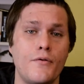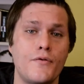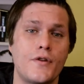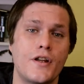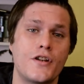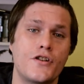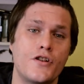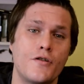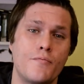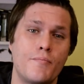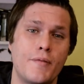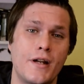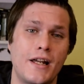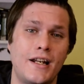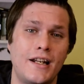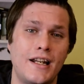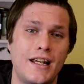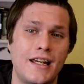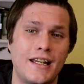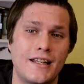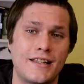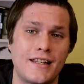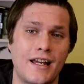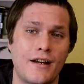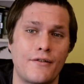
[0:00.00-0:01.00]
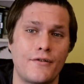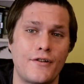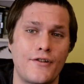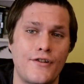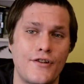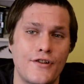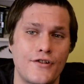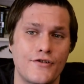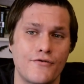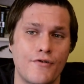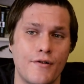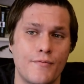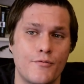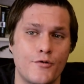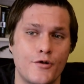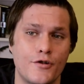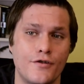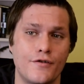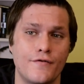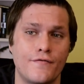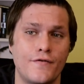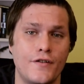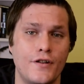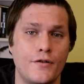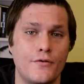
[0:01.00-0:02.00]
there should be a link down in the
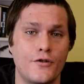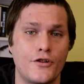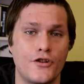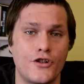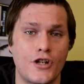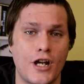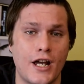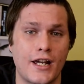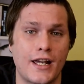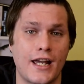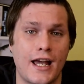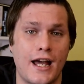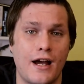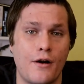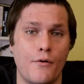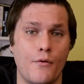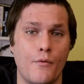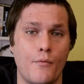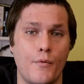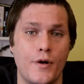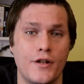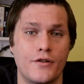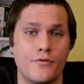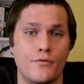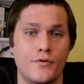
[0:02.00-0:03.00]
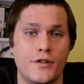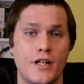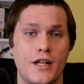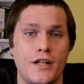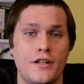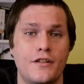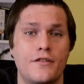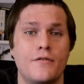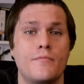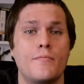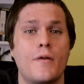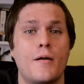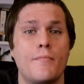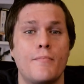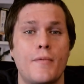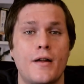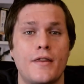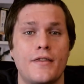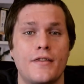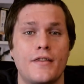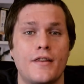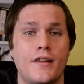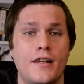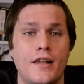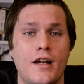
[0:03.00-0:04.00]
description for you to check out, which will take you to my
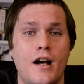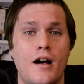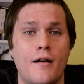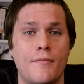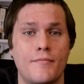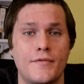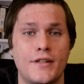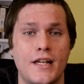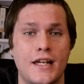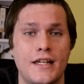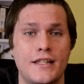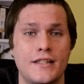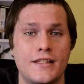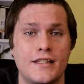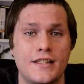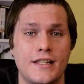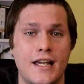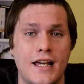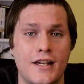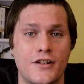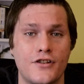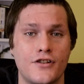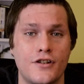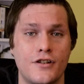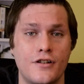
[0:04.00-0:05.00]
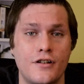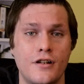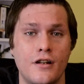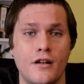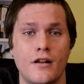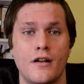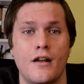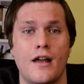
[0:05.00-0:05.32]
monthly updates section,